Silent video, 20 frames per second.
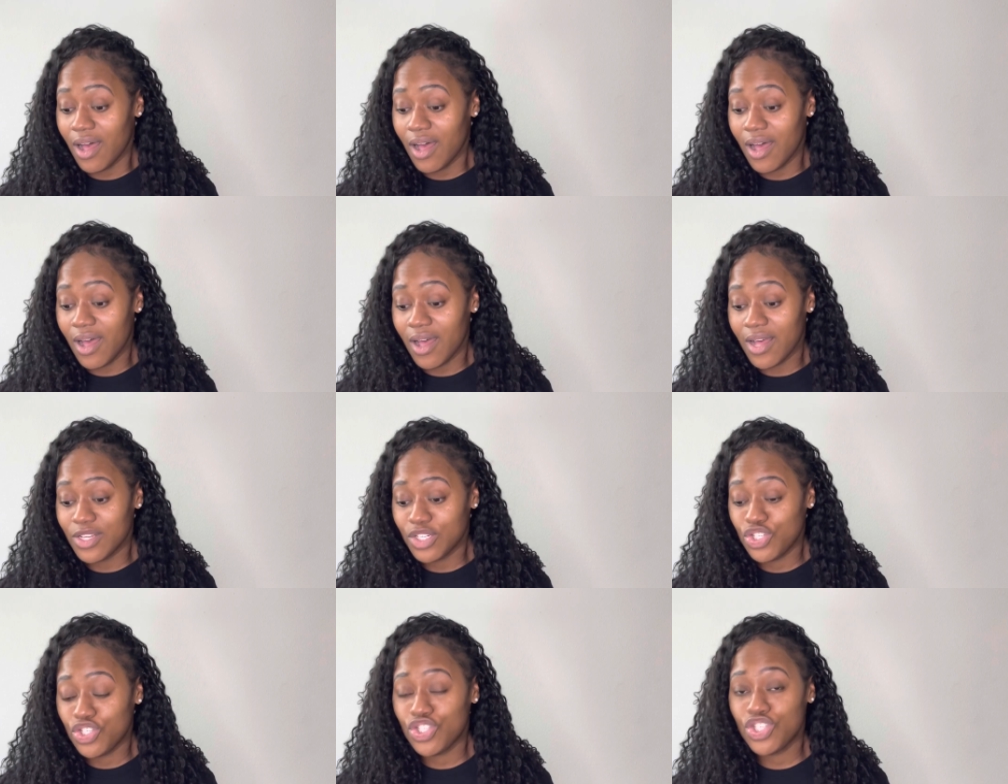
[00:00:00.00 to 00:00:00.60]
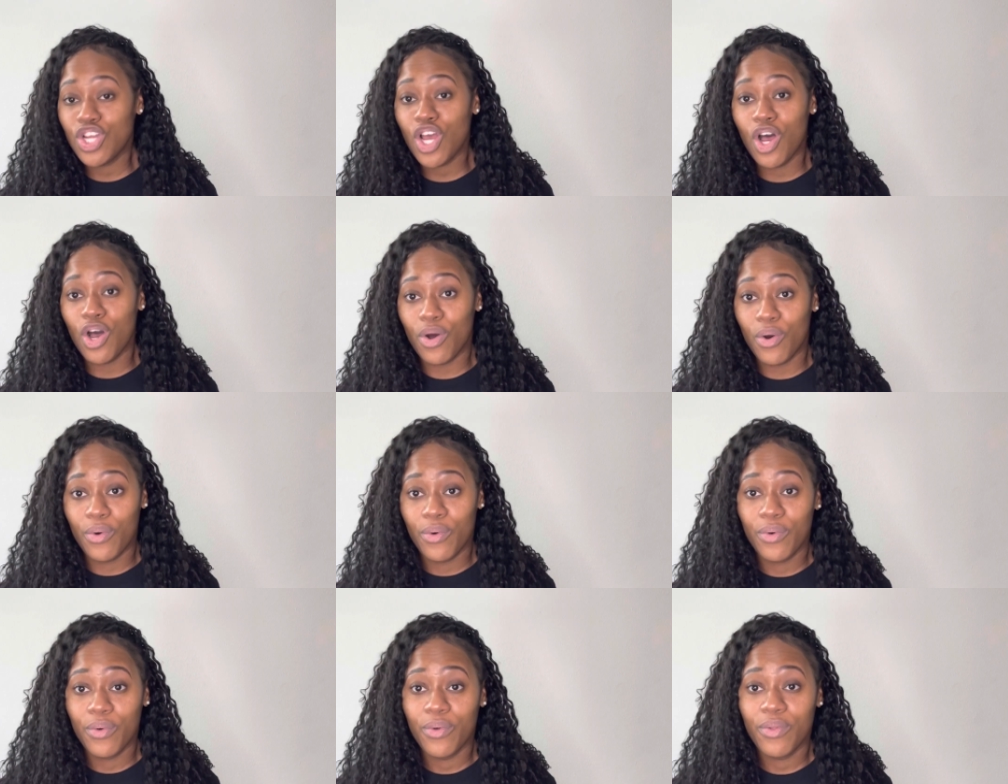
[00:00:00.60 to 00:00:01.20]
So
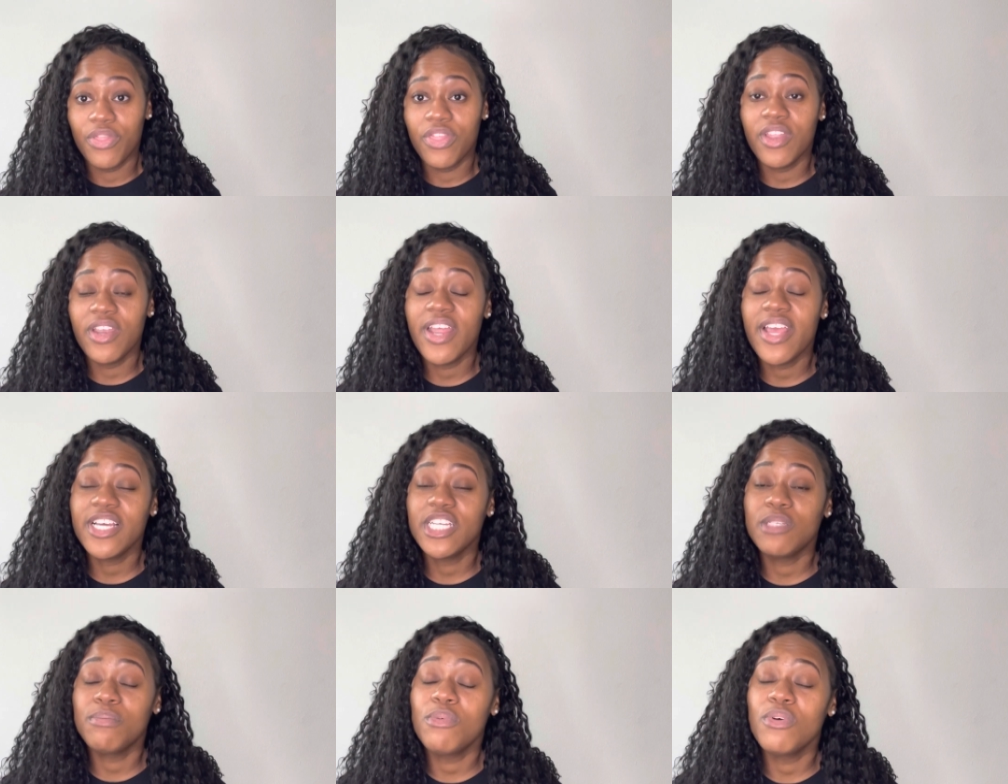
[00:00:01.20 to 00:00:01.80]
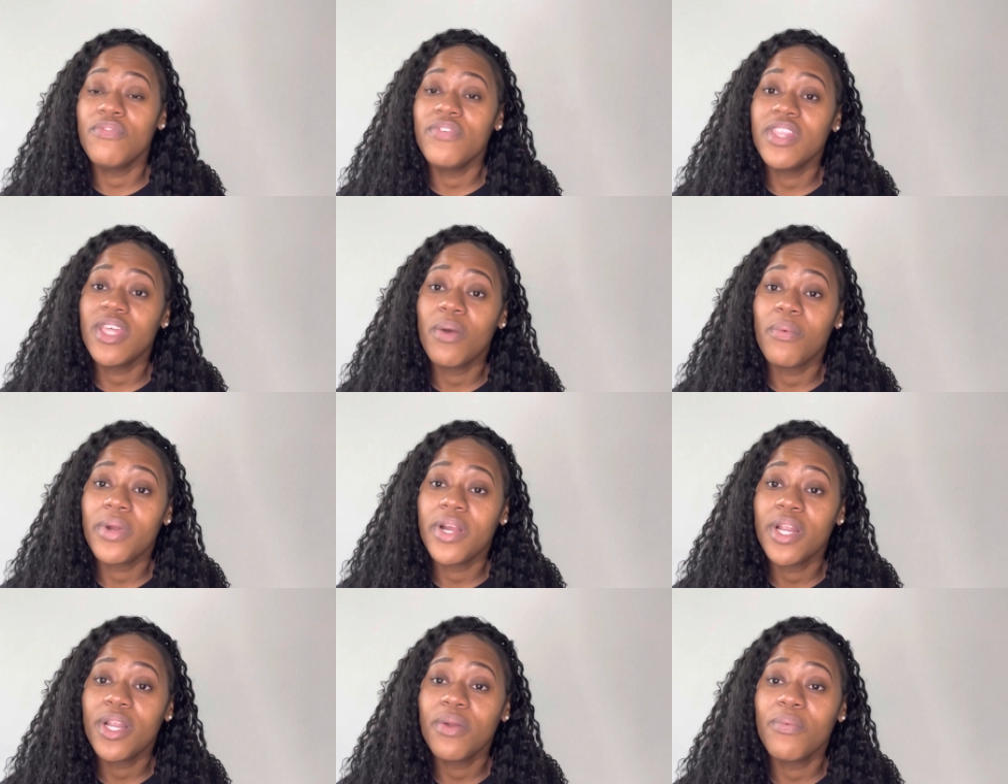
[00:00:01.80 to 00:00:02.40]
the next movie that we're
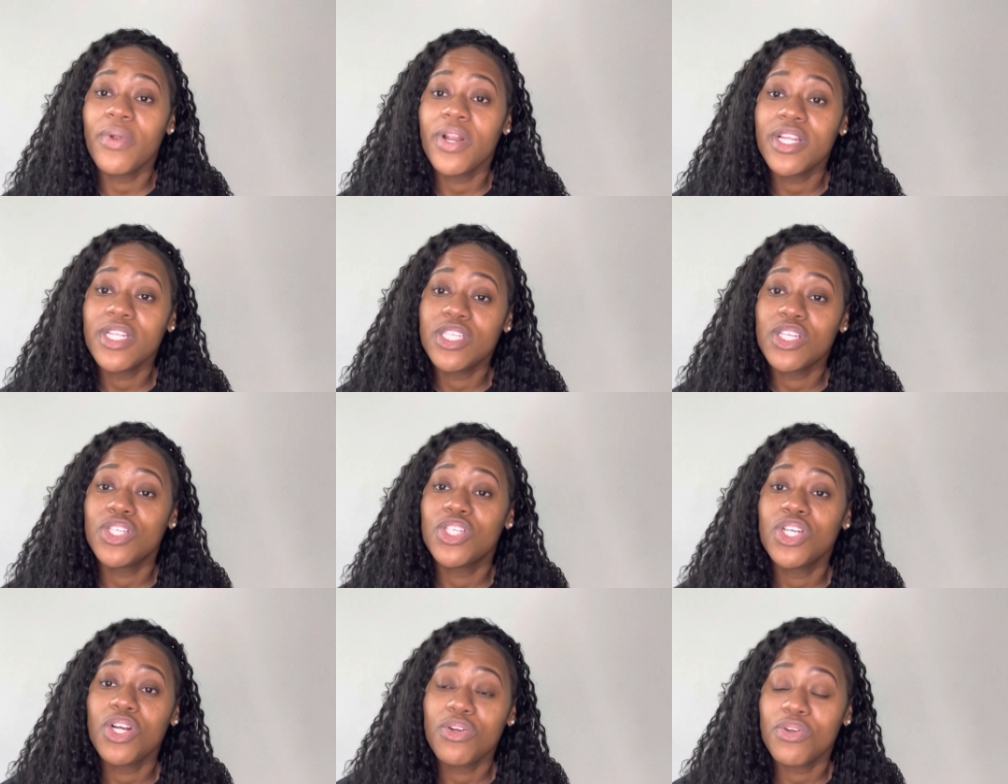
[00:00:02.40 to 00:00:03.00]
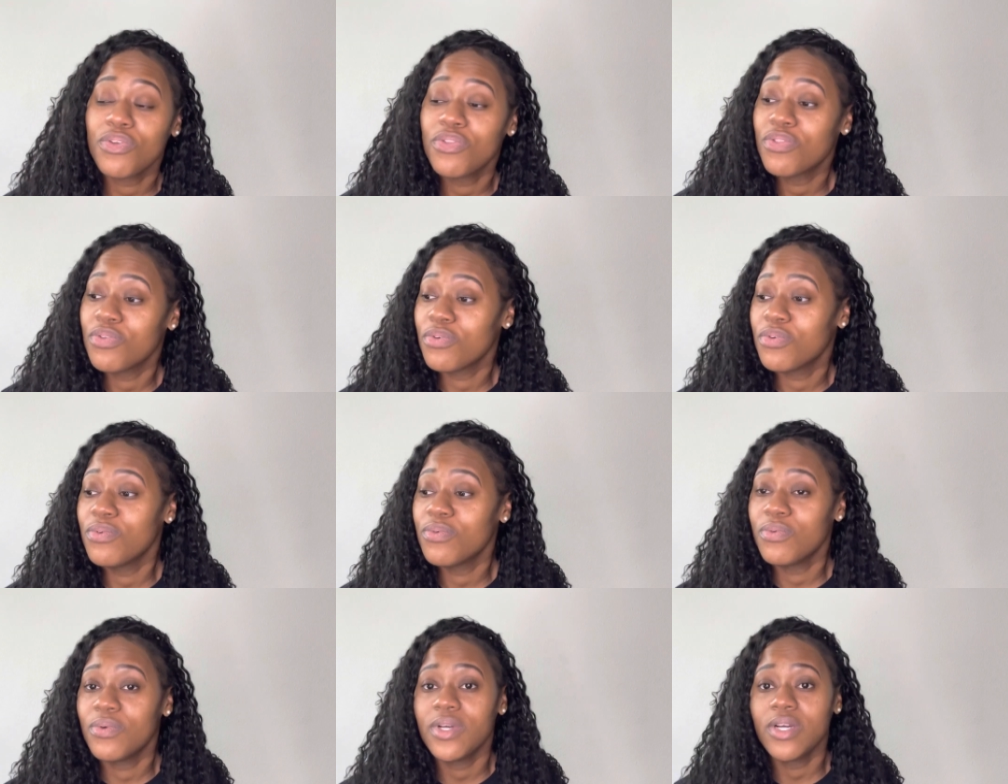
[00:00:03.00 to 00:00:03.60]
getting ready to journal
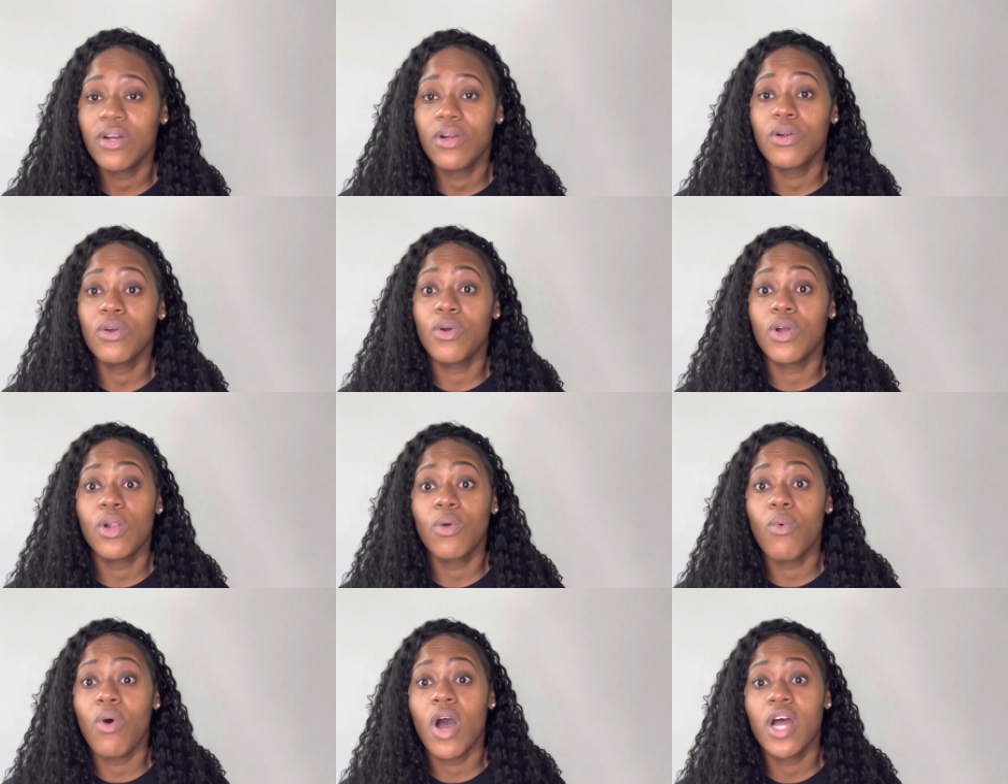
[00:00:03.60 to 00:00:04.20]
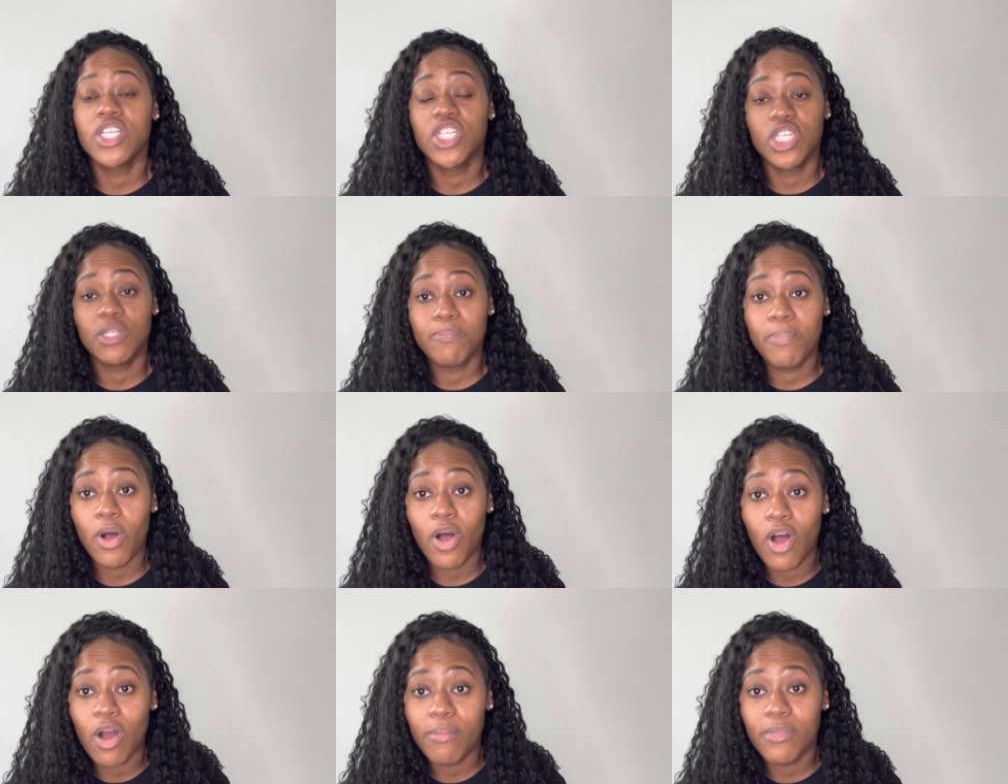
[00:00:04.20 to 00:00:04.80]
through or going to watch is
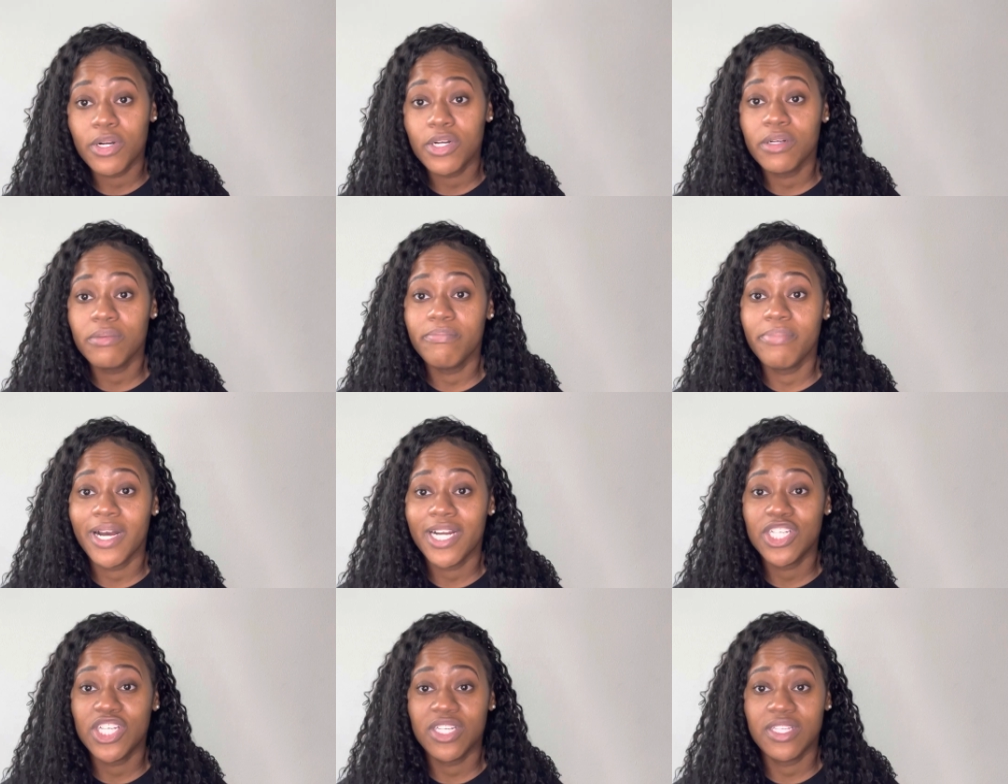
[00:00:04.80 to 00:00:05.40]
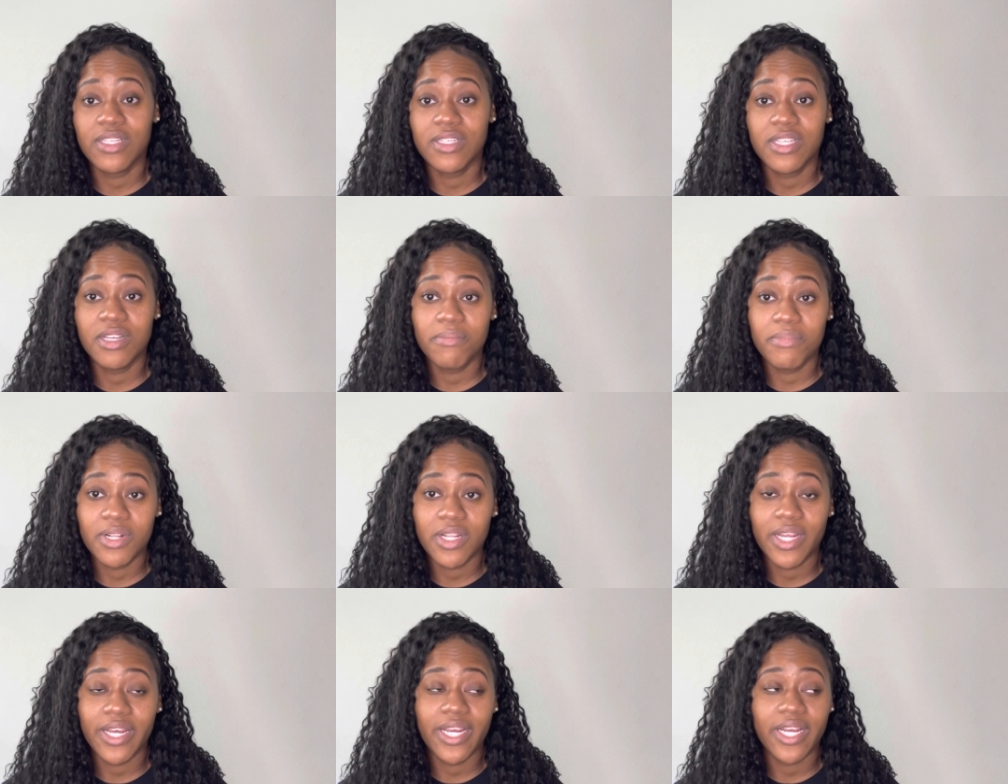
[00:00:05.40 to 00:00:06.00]
Palmer by Justin
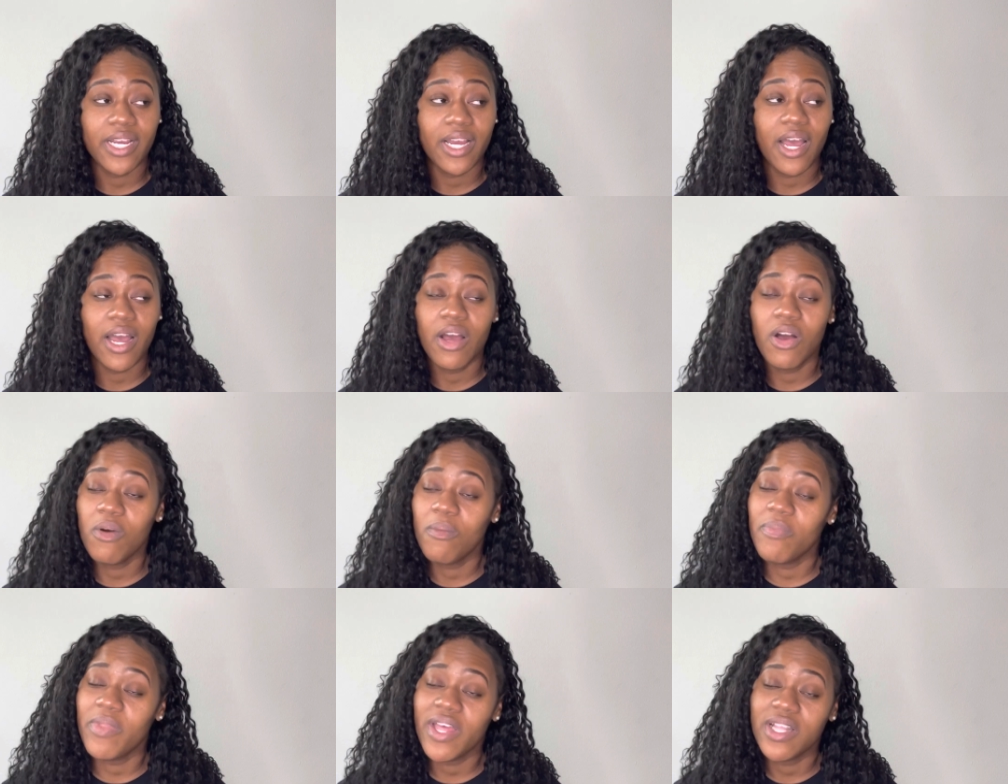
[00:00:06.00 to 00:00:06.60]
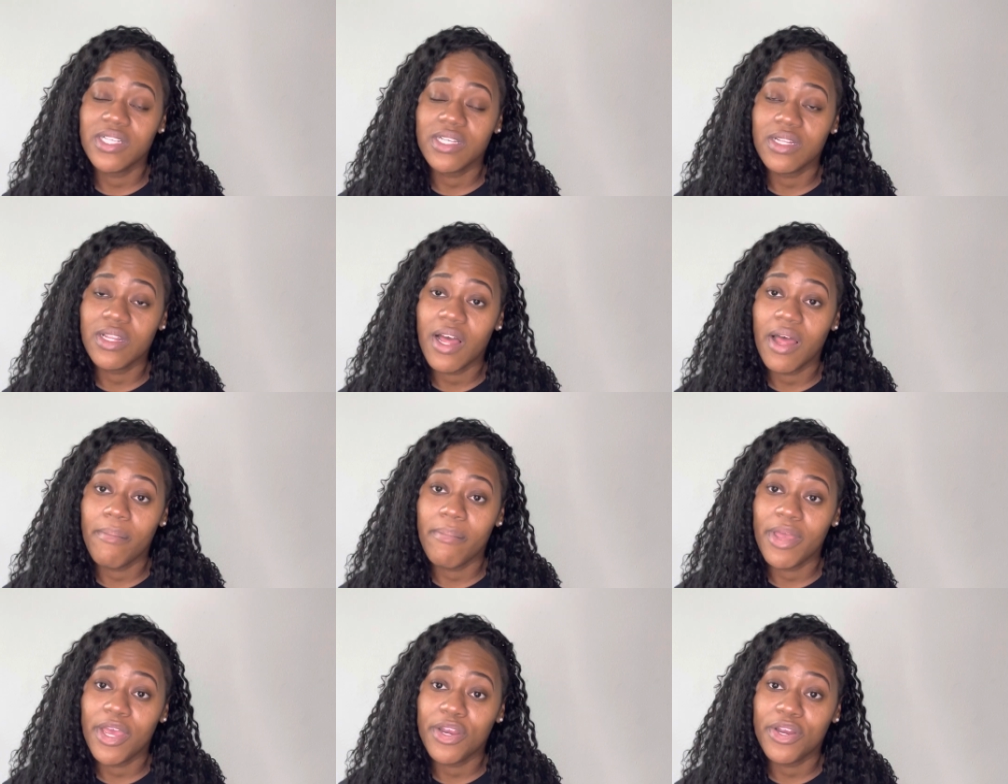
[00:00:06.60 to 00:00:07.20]
Timberlake. I hope that's a lot
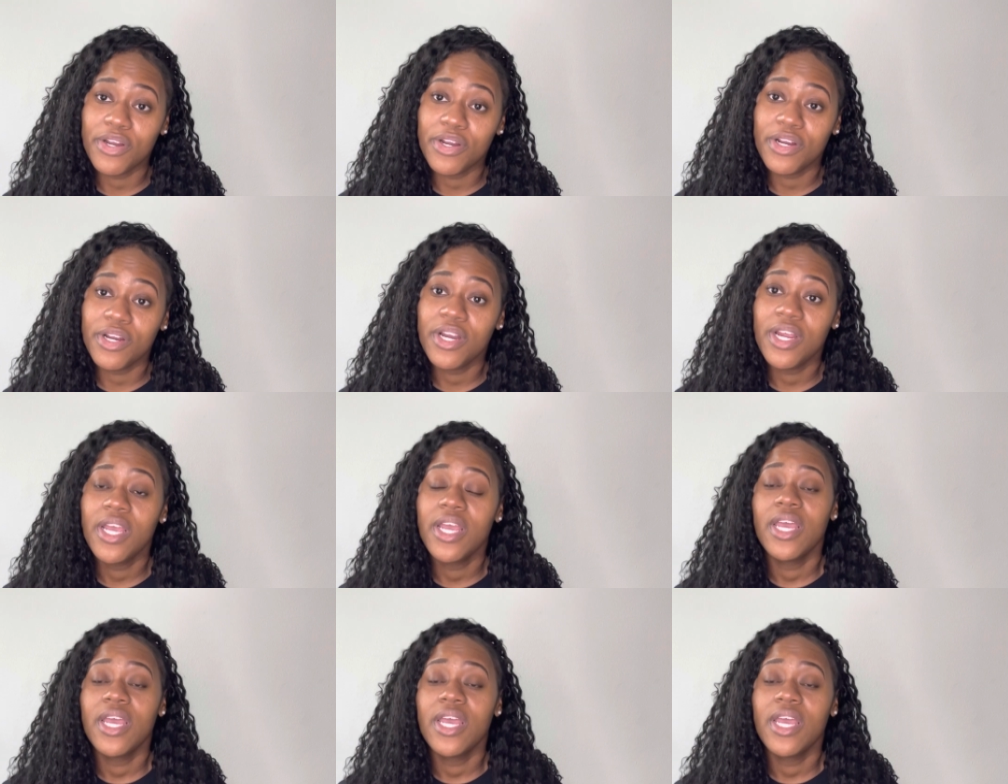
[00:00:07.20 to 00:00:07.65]
better.